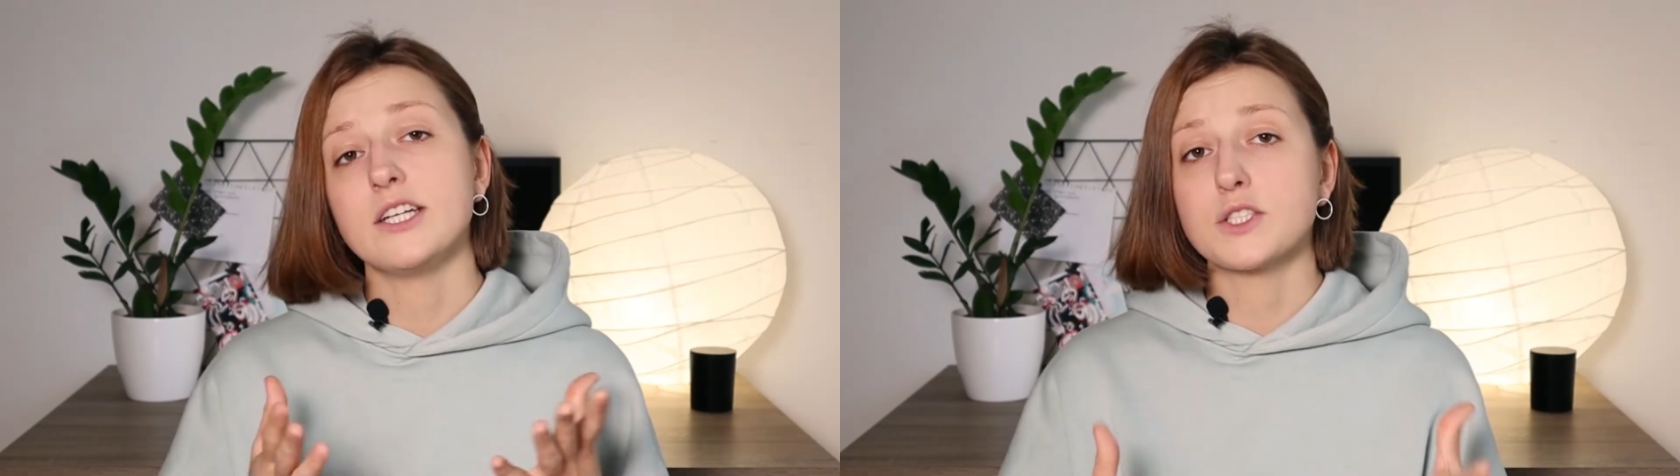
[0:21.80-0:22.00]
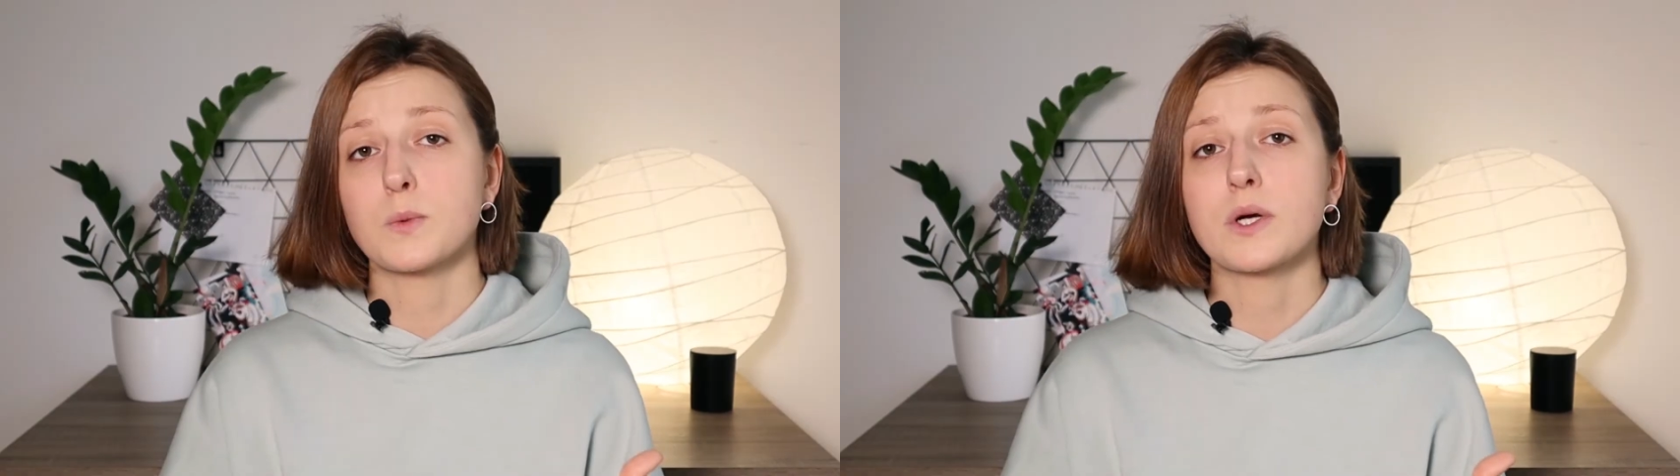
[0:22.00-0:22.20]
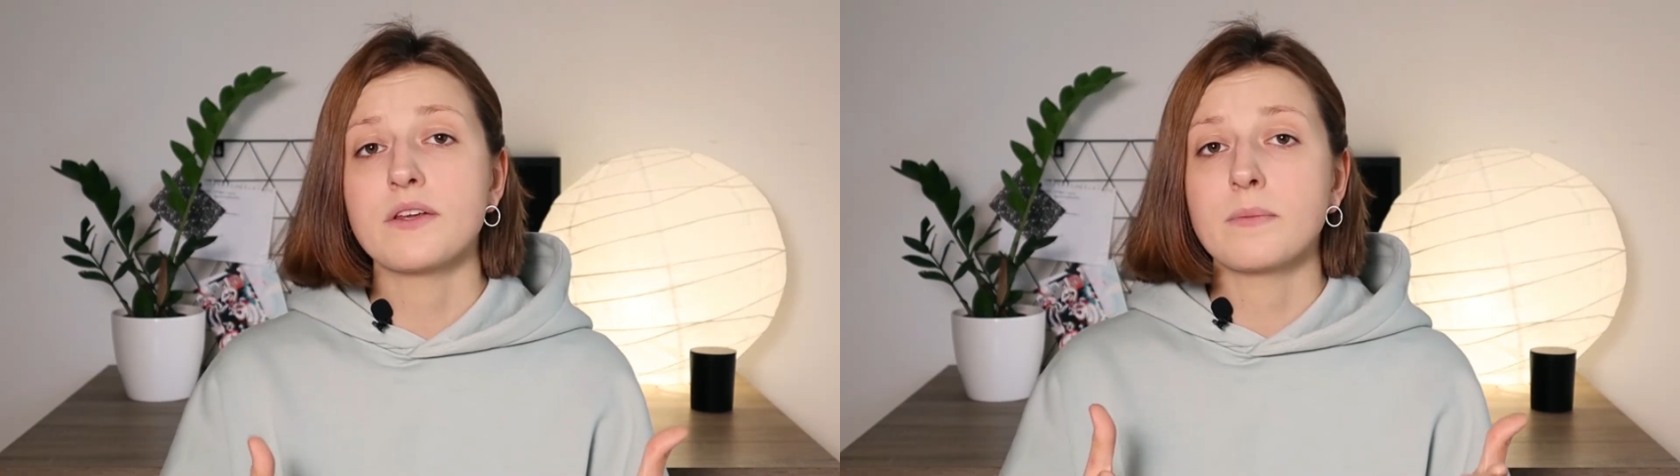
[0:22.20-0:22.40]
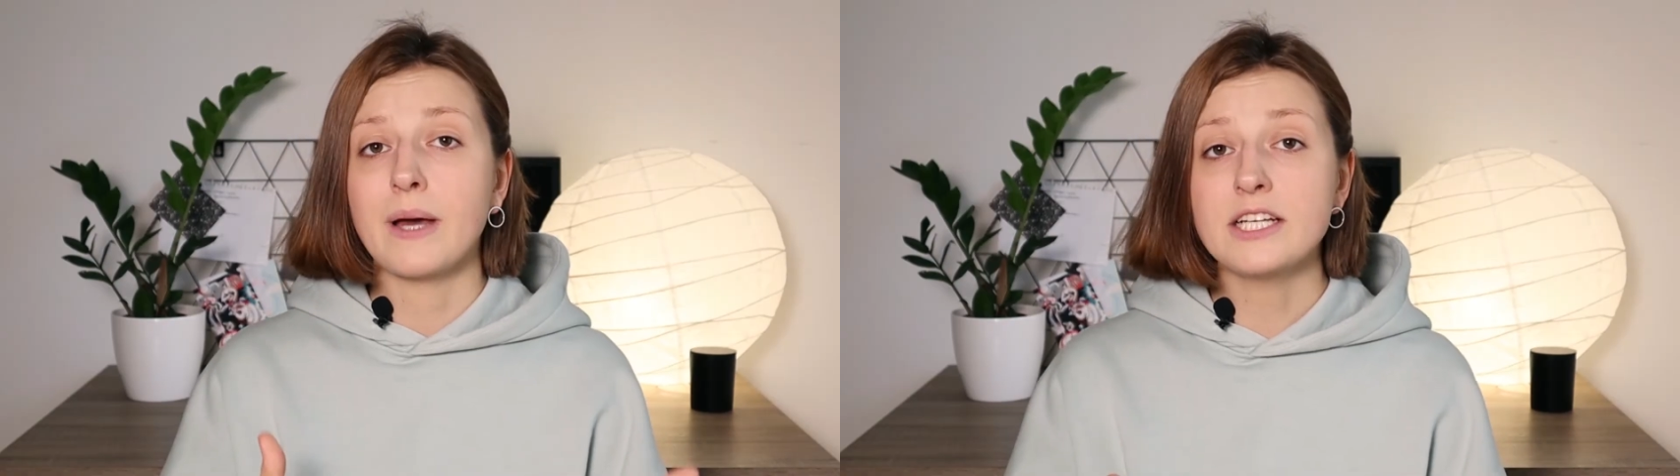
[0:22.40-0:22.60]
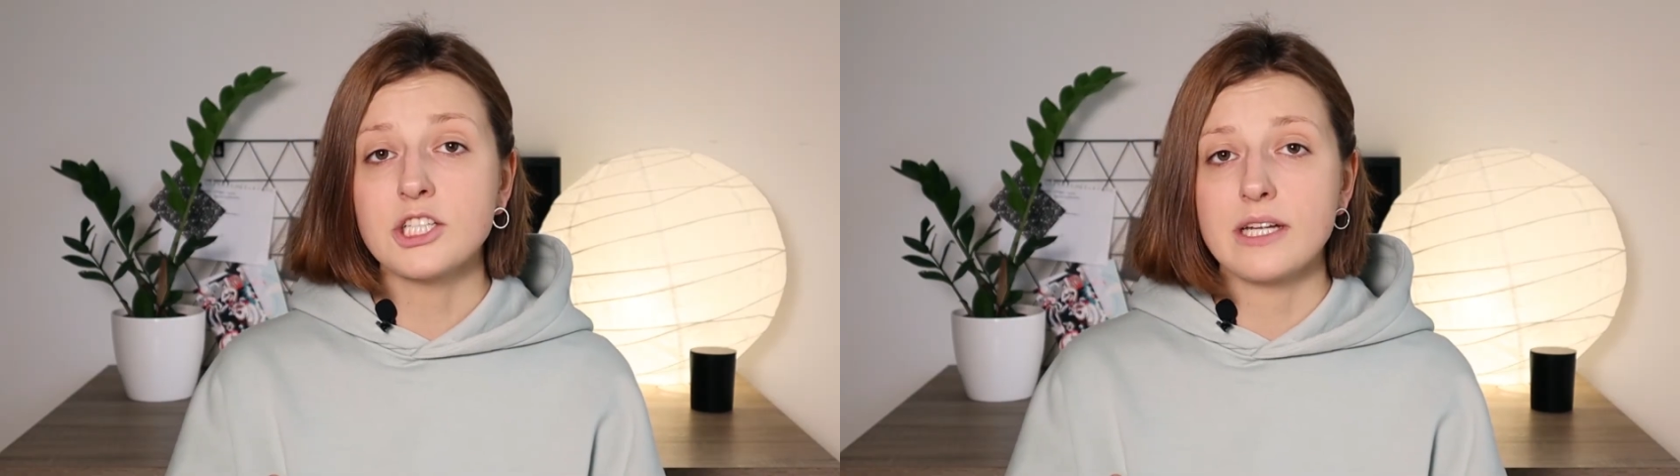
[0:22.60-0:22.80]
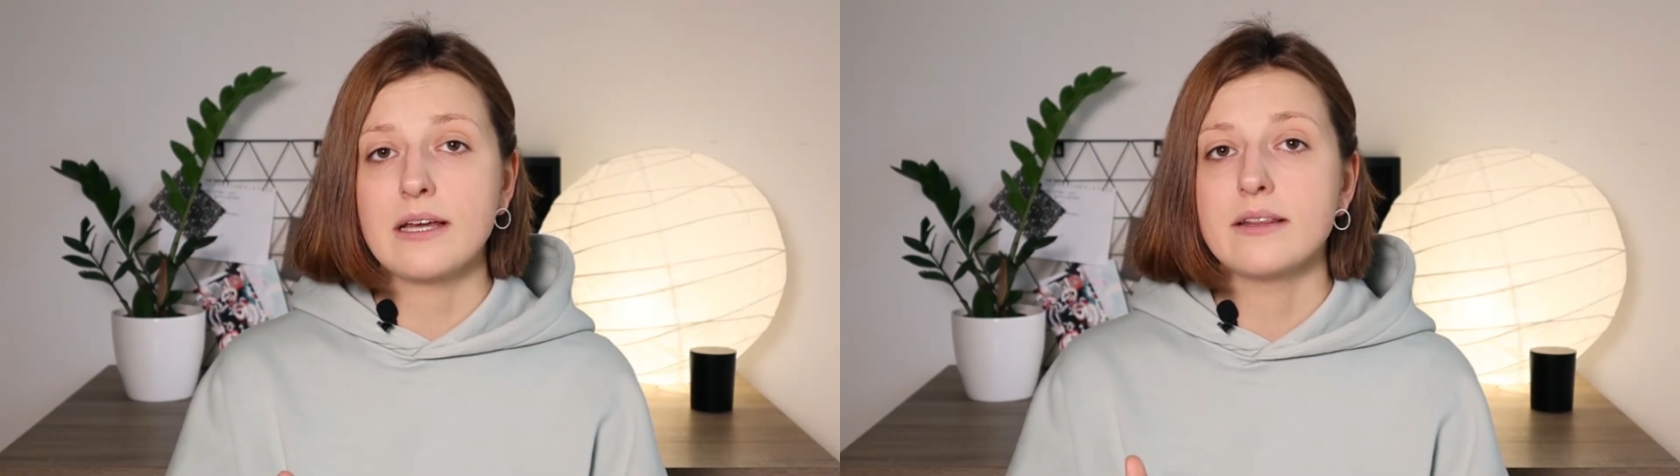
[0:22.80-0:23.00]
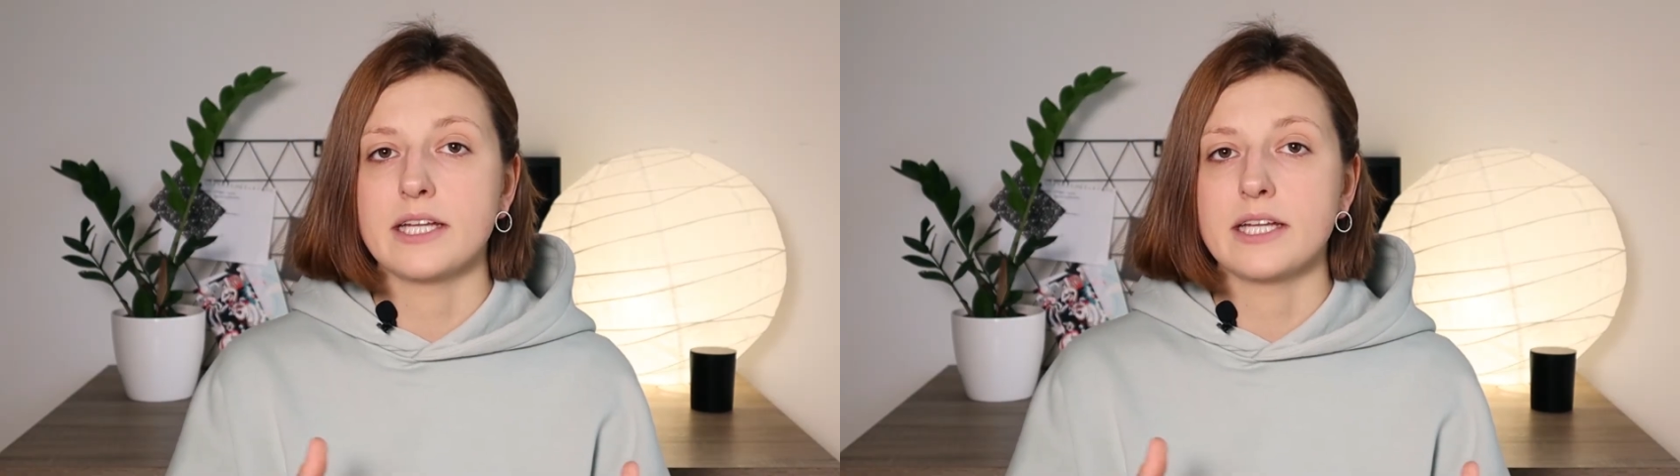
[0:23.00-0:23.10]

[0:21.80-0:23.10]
It's worth mentioning